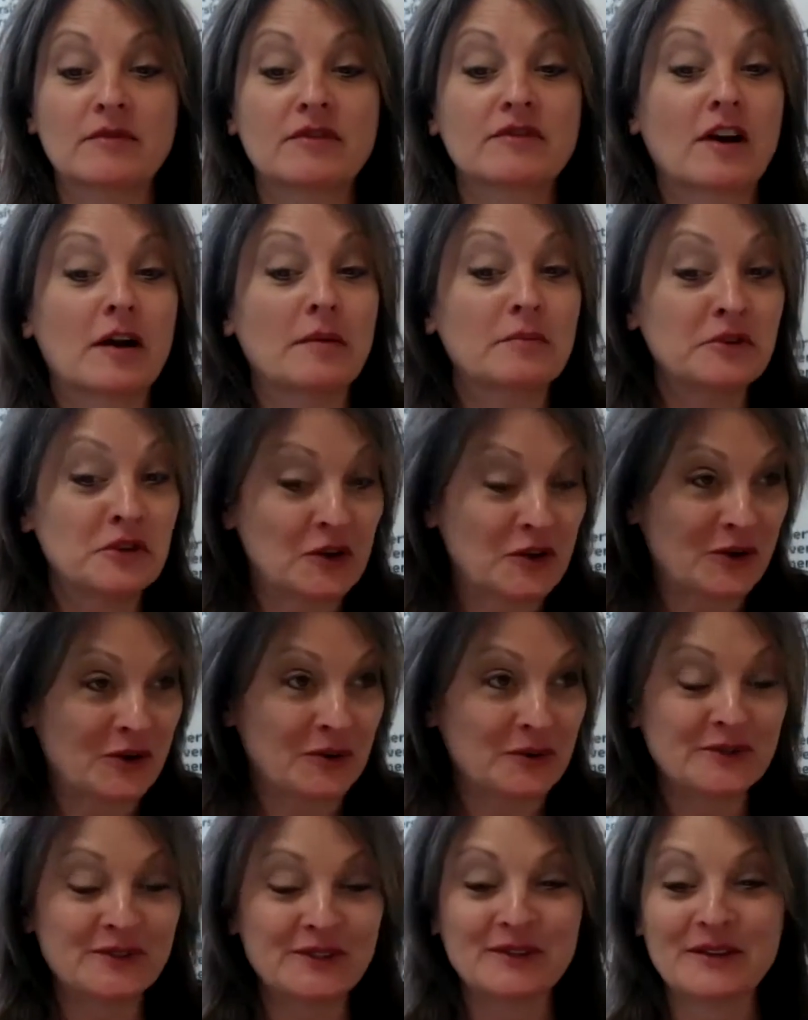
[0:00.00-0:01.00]
from
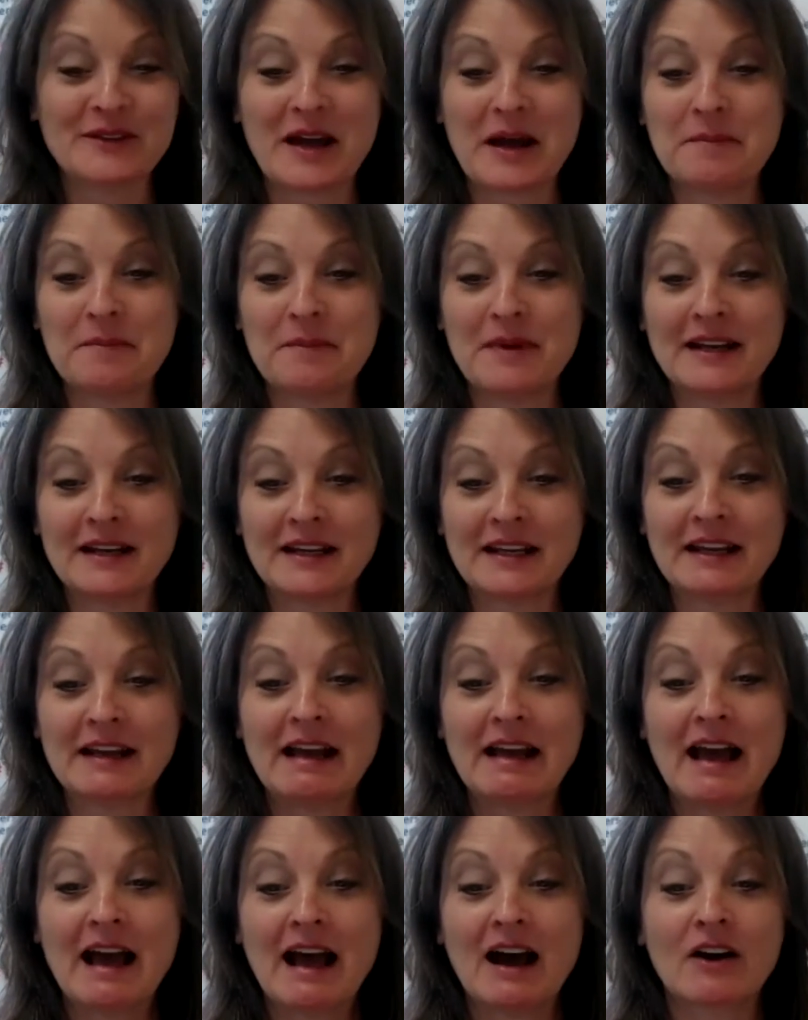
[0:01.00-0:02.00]
you, so that many
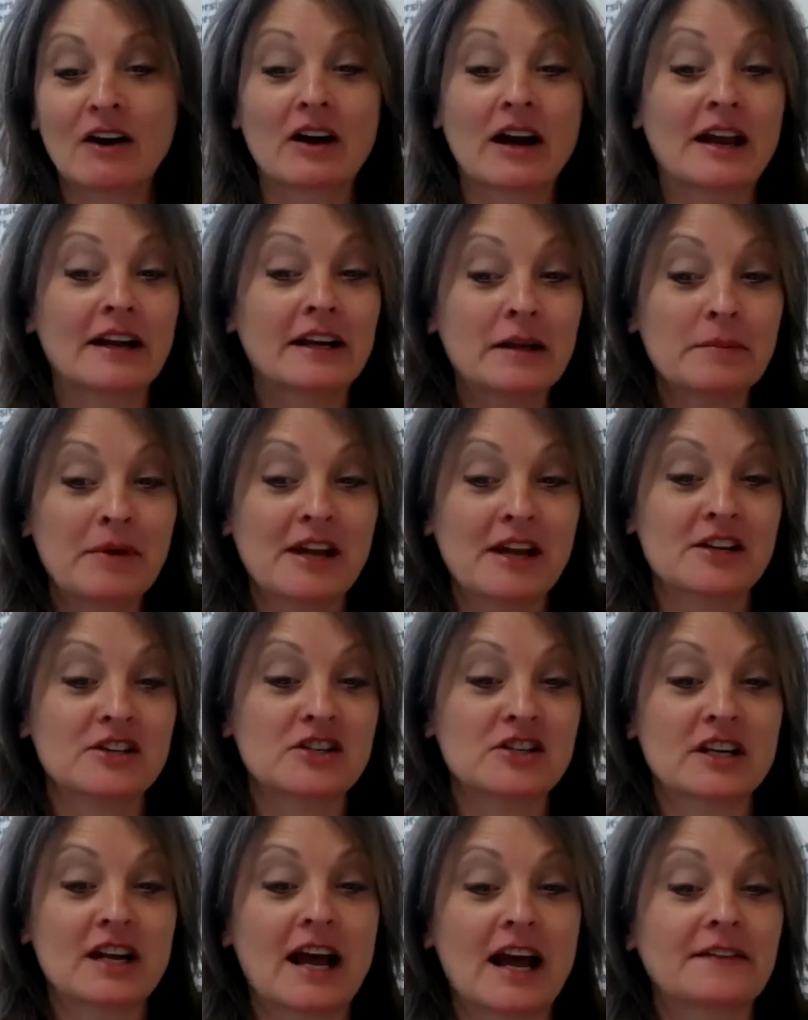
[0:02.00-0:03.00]
or any patient